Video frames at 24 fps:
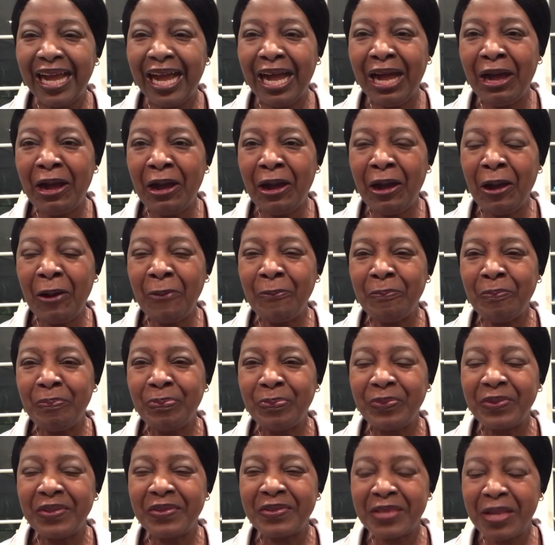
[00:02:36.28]

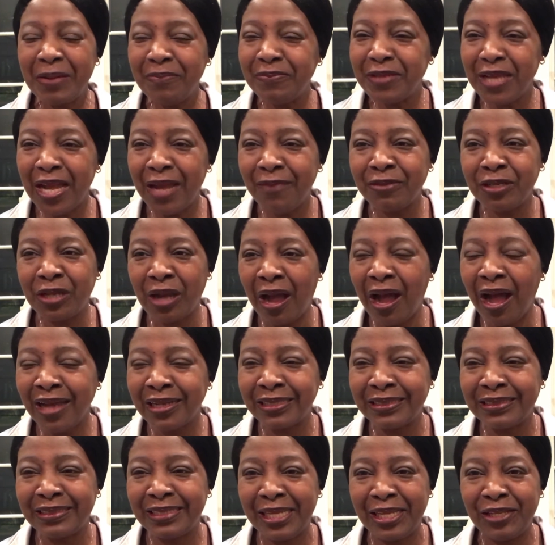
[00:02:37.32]
sometimes God
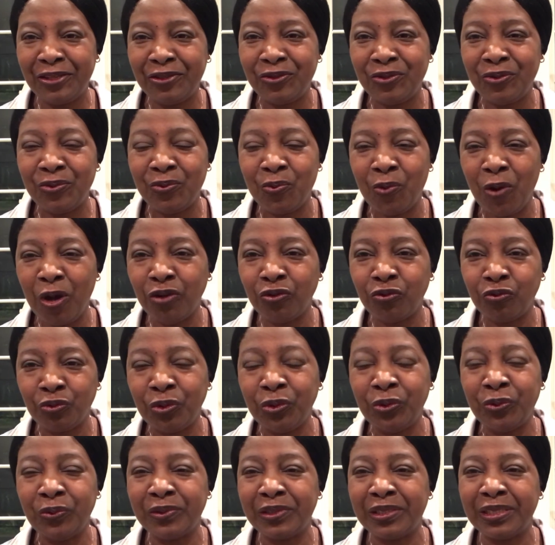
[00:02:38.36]
will take you one
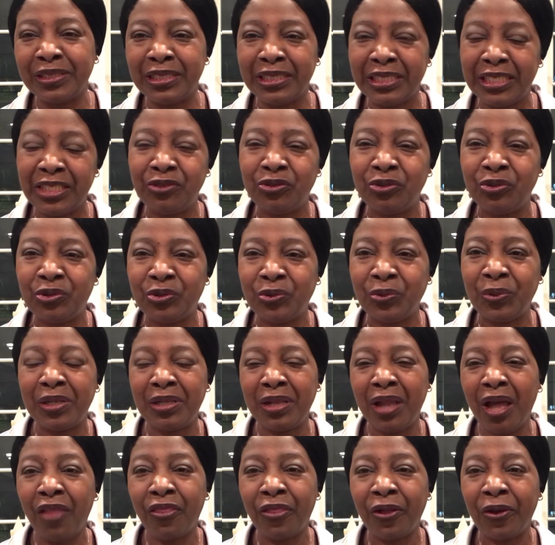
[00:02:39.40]
route to lead you to
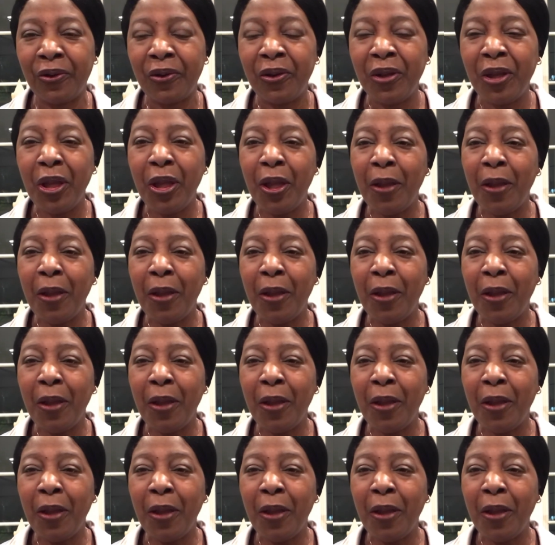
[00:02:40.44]
another.